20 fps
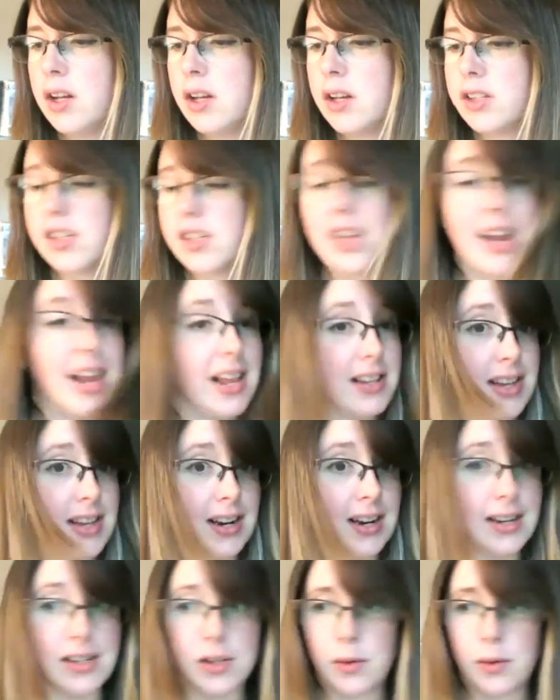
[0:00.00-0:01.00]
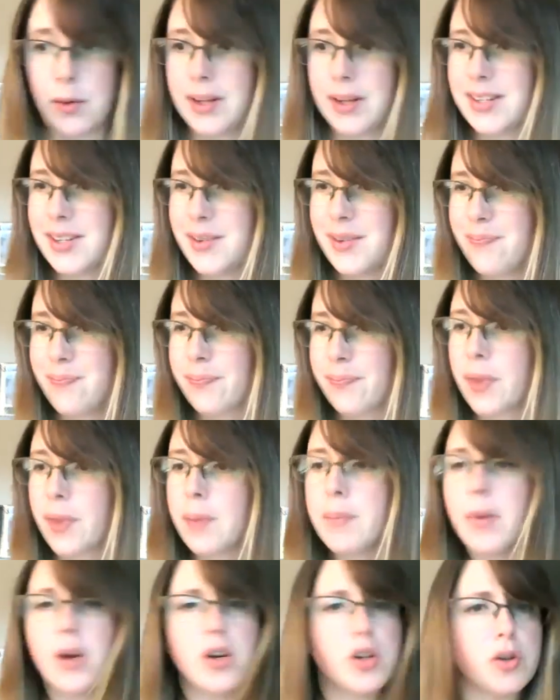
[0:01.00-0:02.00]
So let's get into it.
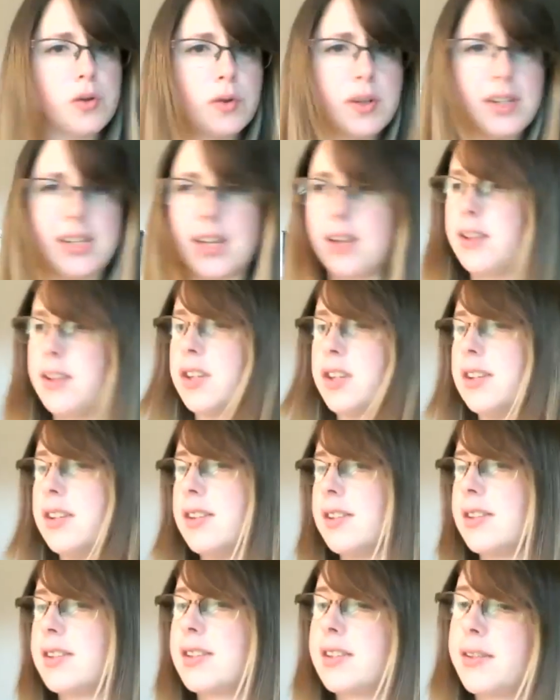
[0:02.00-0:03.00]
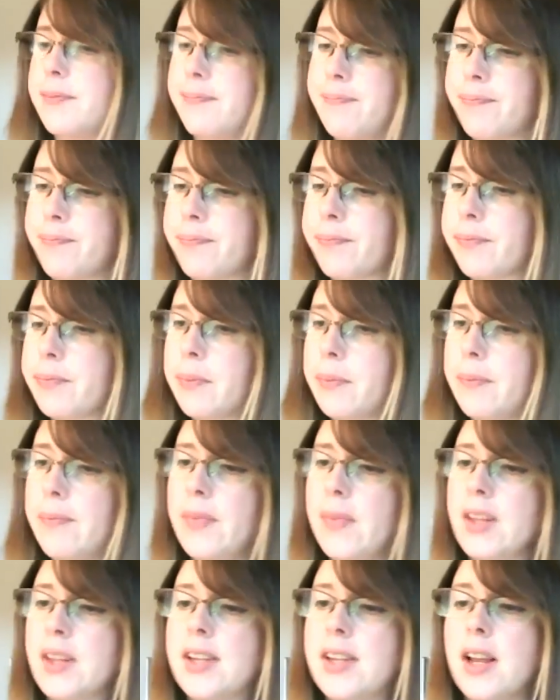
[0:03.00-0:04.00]
Emotional intelligence.
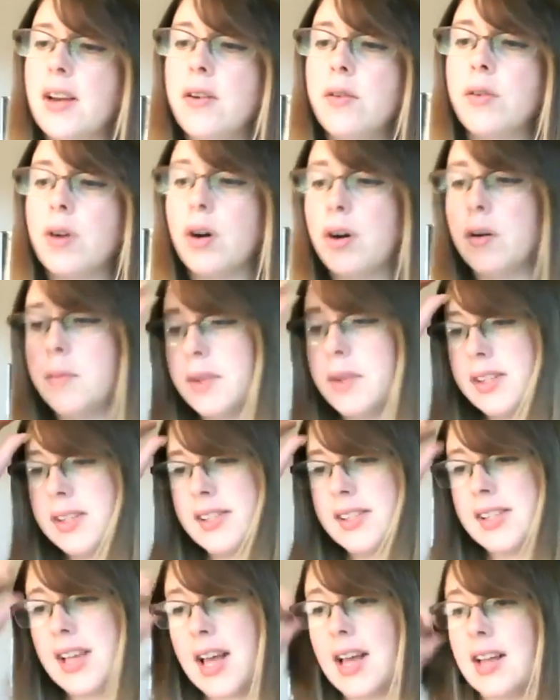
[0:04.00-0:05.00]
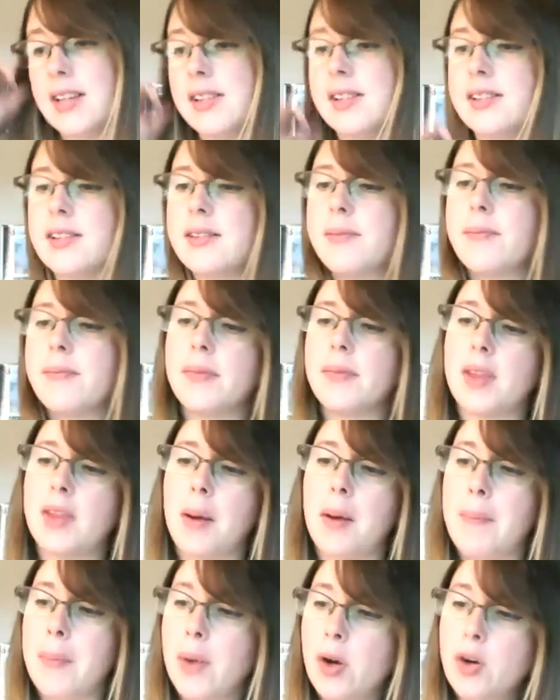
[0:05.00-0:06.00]
Daniel Goleman says that
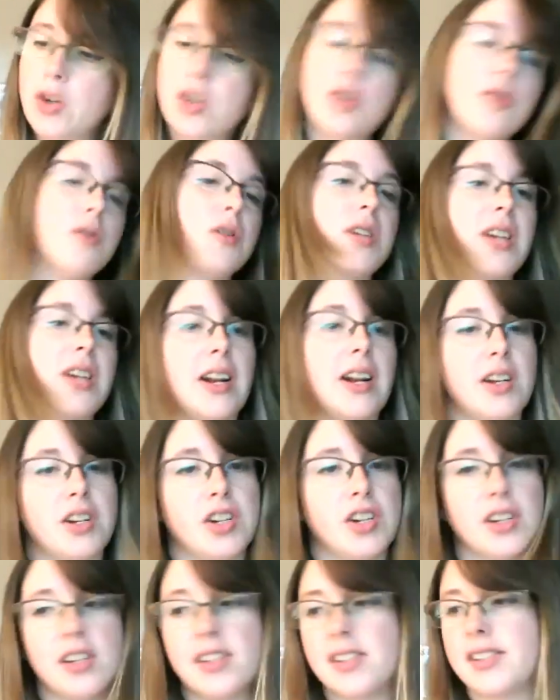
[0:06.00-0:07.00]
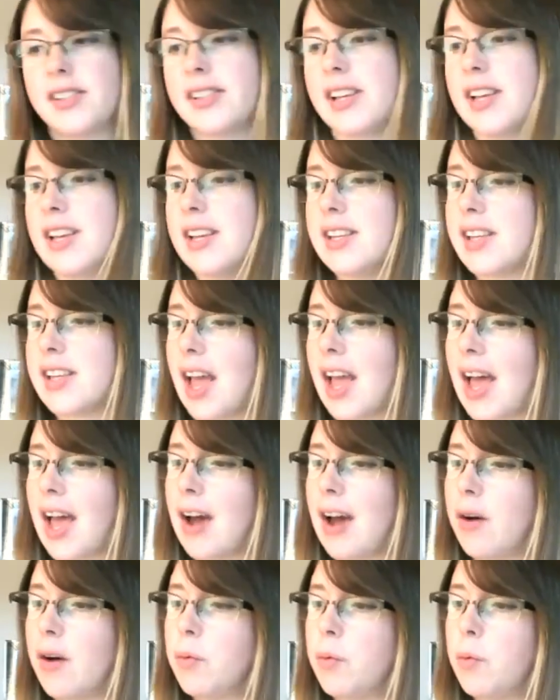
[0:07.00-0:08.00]
emotional intelligence is
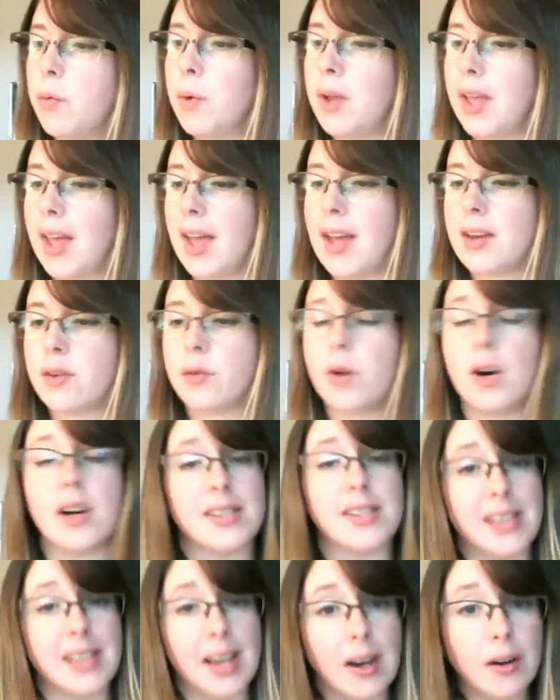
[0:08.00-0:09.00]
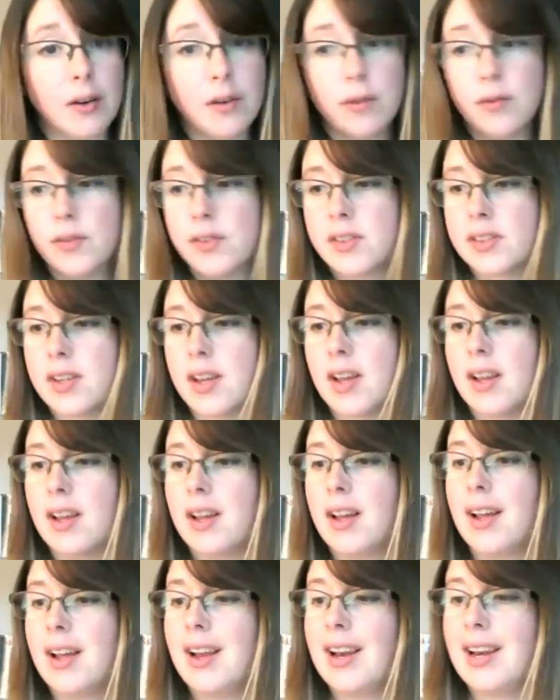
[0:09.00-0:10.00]
how we handle ourselves,
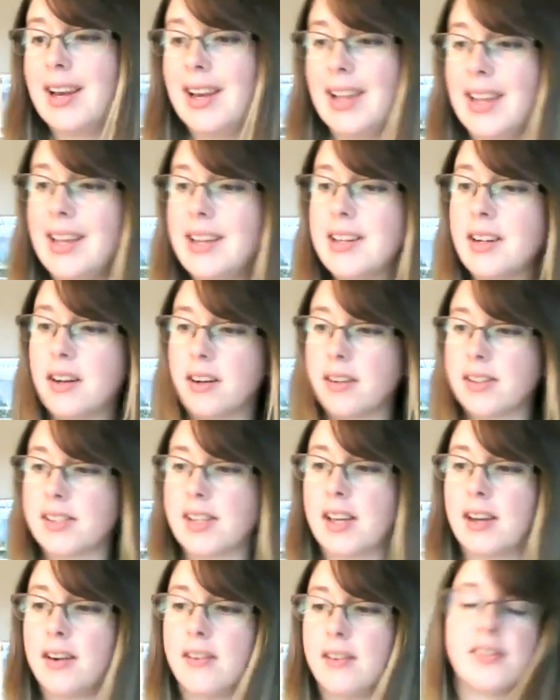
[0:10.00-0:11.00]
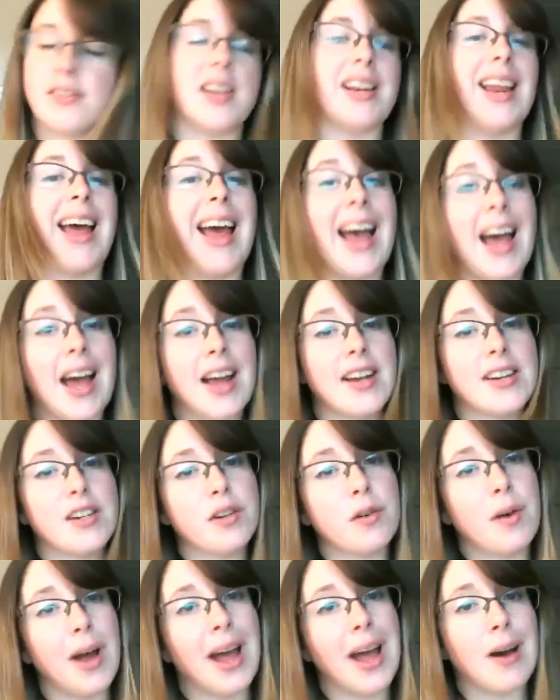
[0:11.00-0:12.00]
lead ourselves, and
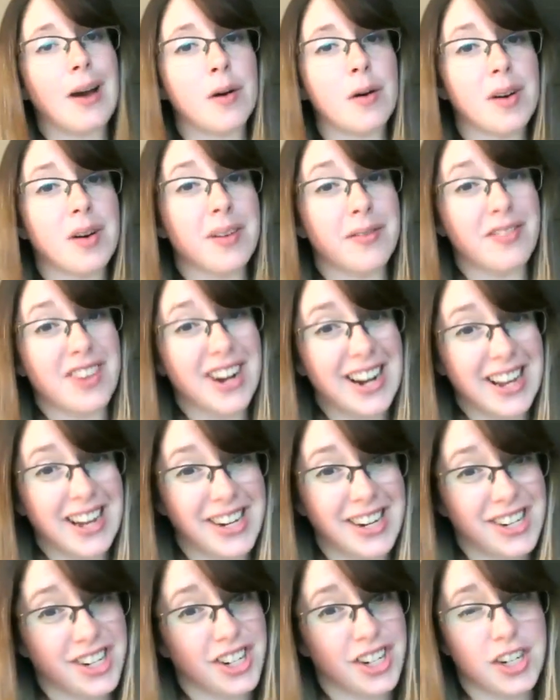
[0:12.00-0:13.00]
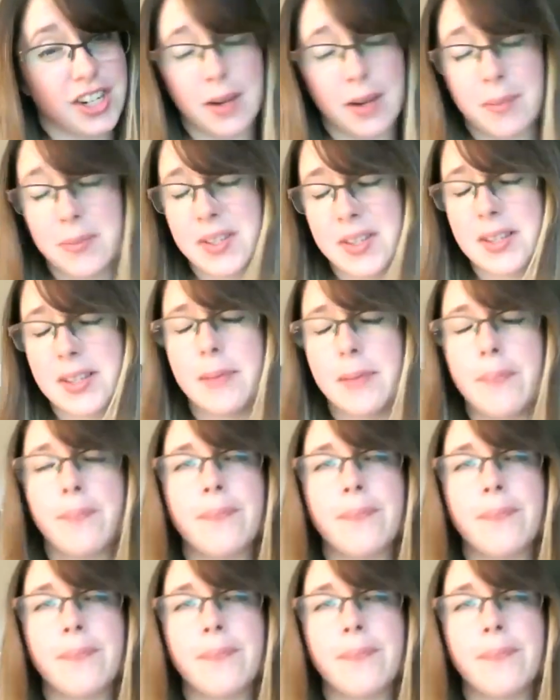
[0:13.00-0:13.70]
handle our relationships.